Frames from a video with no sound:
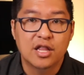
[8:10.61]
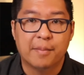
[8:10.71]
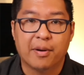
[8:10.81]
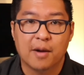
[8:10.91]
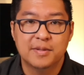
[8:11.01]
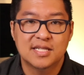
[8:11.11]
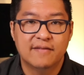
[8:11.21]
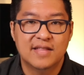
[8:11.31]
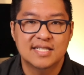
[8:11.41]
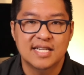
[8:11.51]
The purpose
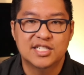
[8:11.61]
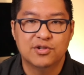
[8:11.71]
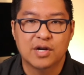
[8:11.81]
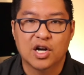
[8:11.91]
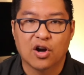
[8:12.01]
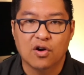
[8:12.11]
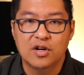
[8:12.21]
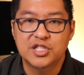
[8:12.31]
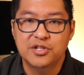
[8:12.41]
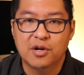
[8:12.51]
of this is to
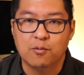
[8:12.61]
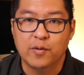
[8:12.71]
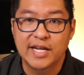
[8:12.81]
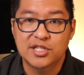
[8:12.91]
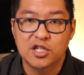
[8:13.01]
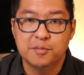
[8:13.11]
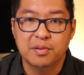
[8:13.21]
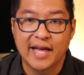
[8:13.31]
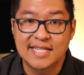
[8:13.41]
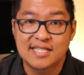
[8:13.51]
encourage you to research
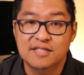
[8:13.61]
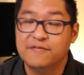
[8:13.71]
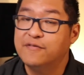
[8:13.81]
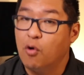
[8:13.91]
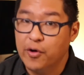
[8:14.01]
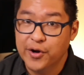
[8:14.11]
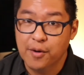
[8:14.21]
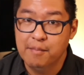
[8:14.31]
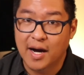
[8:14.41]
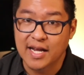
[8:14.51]
places for
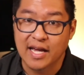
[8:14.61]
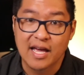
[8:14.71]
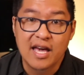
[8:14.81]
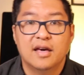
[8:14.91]
your money.